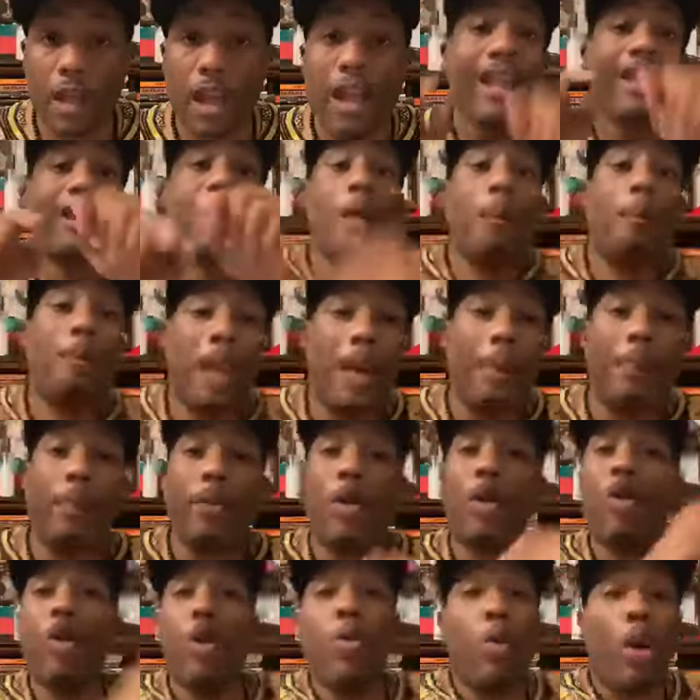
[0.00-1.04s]
the people
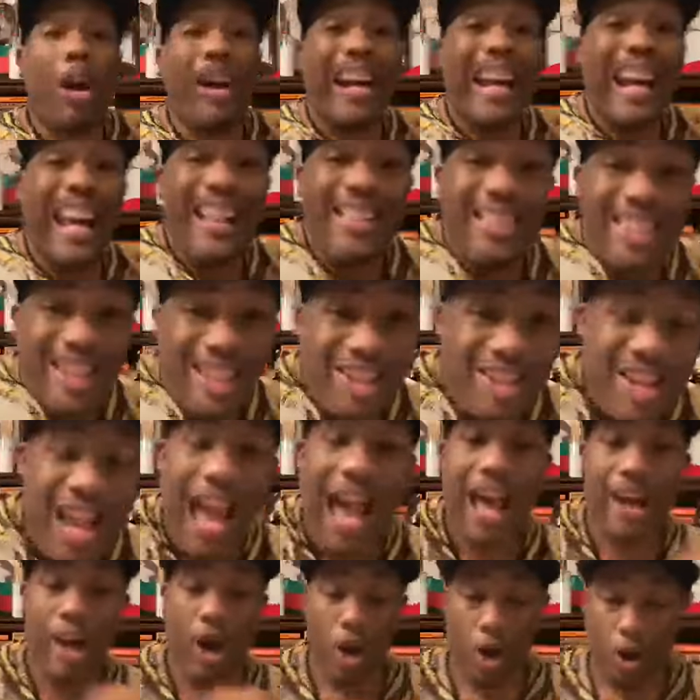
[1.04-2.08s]
who were in the
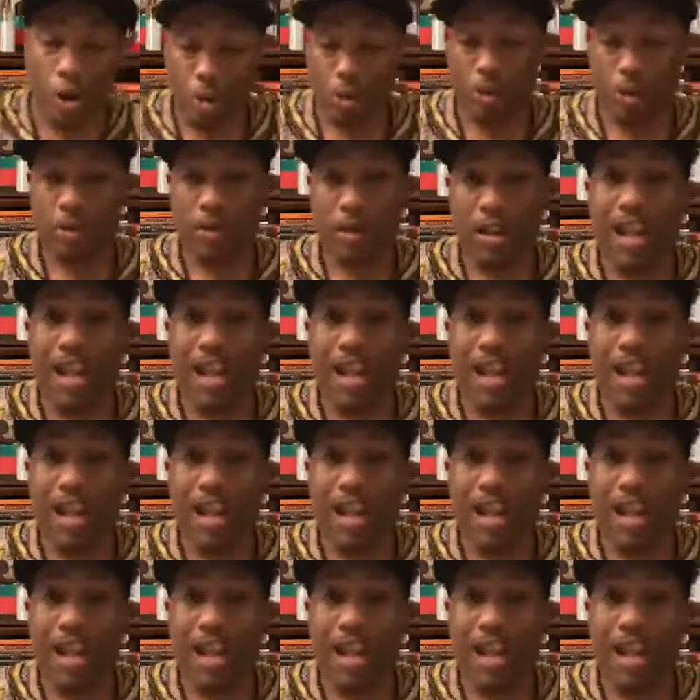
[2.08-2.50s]
shadows,